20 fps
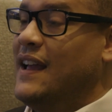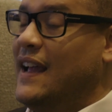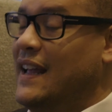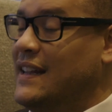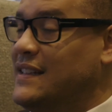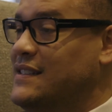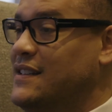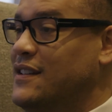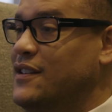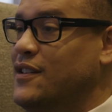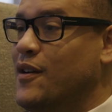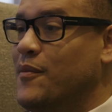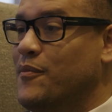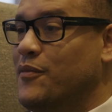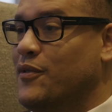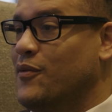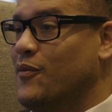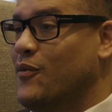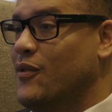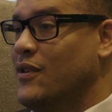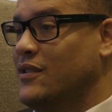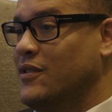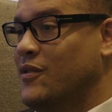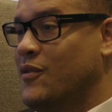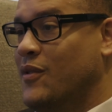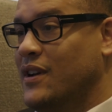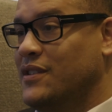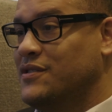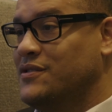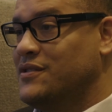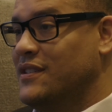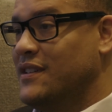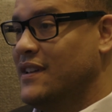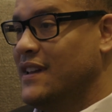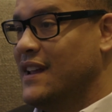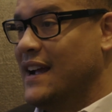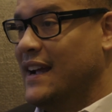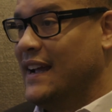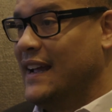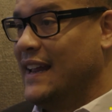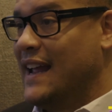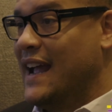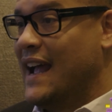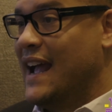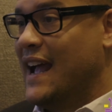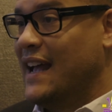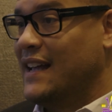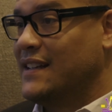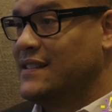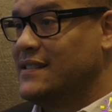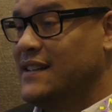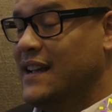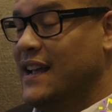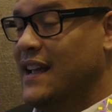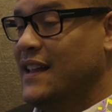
It's the number one question that I get asked.